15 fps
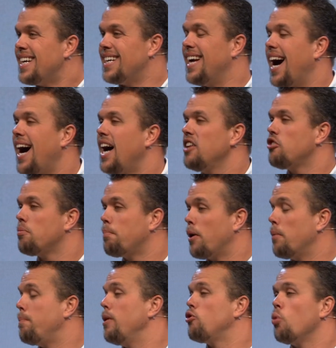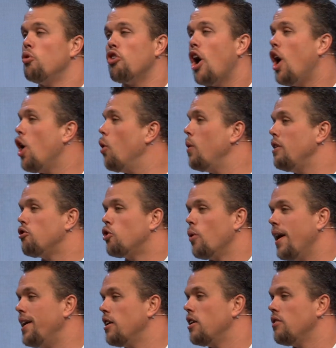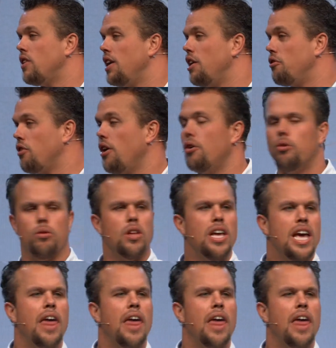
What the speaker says: God's purpose was always greater than his own,